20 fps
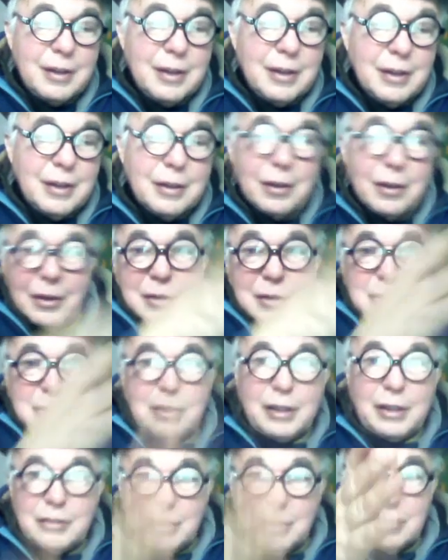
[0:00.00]
you can
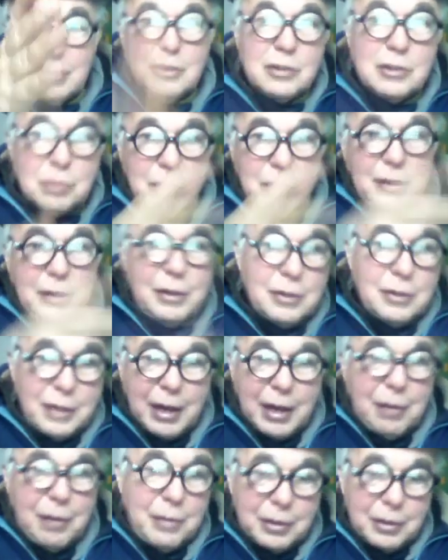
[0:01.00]
slice it this way or
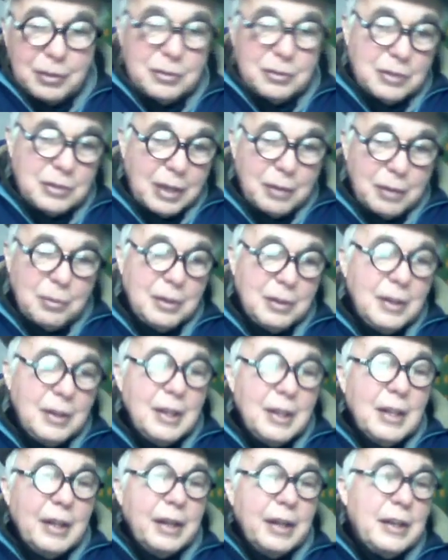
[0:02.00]
that way or sideways,
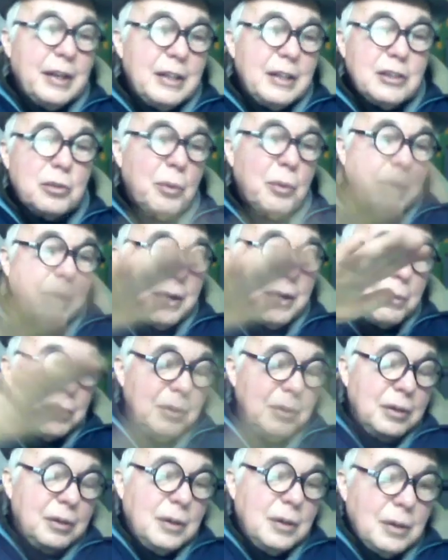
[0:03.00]
and each way
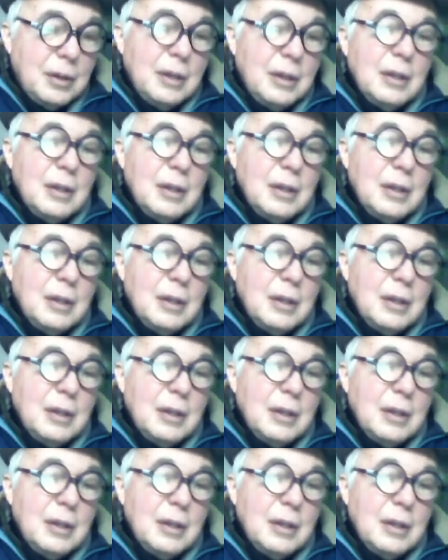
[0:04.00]
would uh,